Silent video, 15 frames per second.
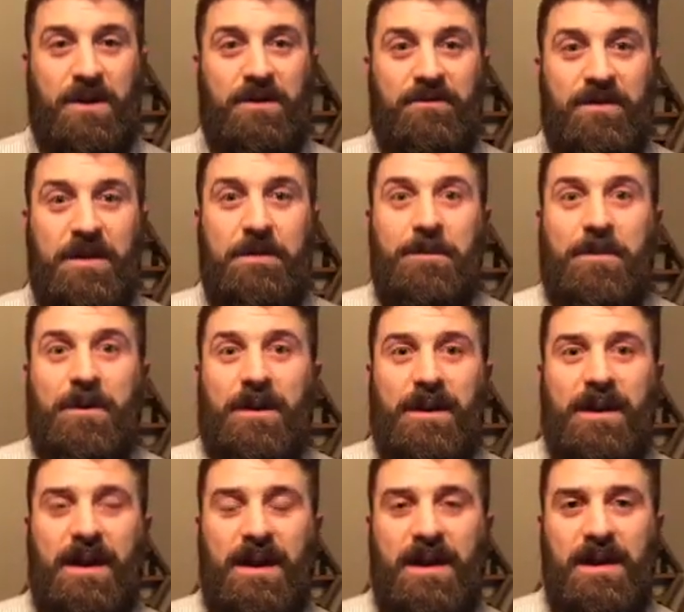of input
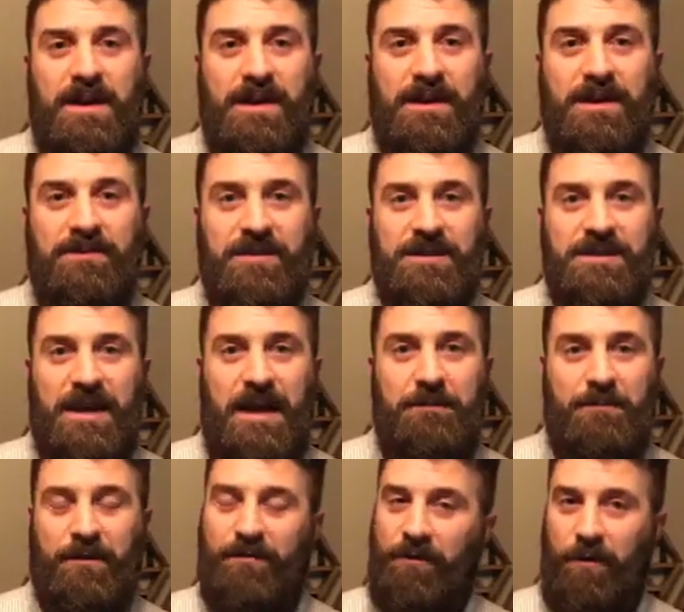at any given time
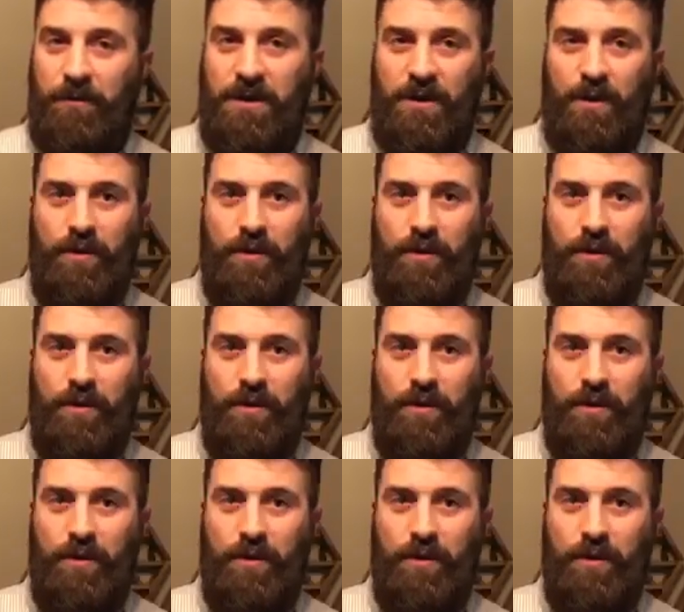before we